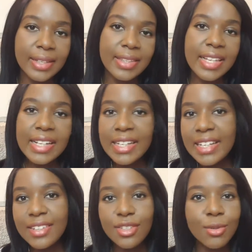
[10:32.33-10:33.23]
they
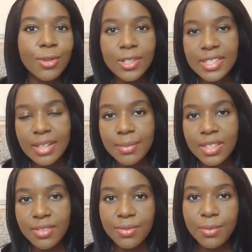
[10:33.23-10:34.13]
lean towards some
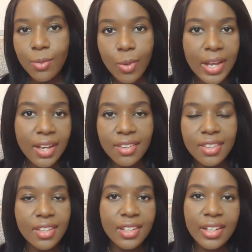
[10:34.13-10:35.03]
sort of way,
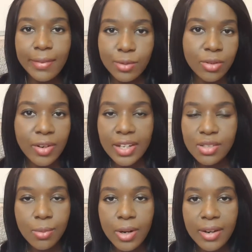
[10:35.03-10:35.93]
either left or
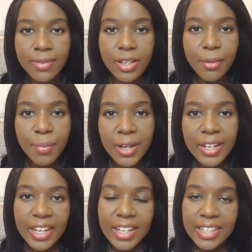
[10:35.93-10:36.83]
right or wherever.
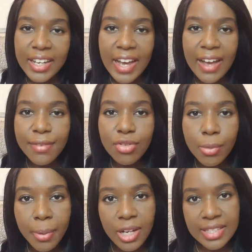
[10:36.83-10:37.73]
But yeah, have a
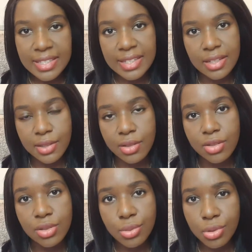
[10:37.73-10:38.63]
robust sort
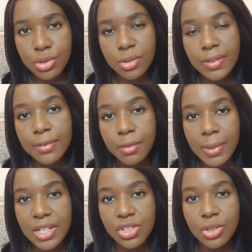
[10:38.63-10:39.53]
of source of
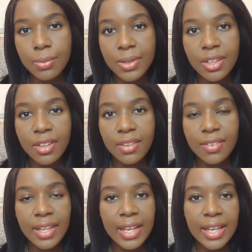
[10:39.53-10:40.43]
information,
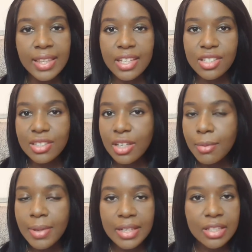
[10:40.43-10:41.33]
because there's
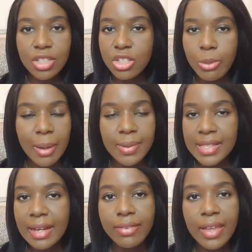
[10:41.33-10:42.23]
so many
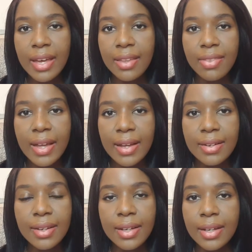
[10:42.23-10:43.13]
newspapers out there
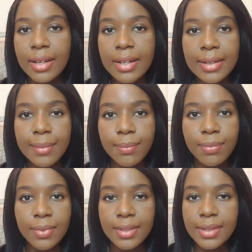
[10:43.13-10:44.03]
that
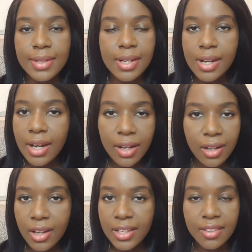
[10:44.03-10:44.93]
are
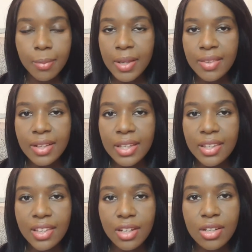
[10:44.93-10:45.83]
liars,
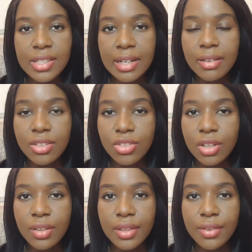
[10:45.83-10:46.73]
basically. They don't tell the
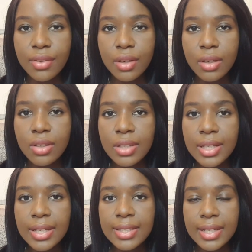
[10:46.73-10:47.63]
truth, and so you
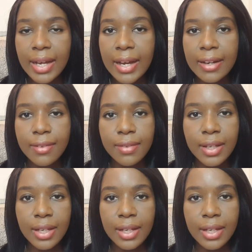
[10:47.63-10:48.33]
need to have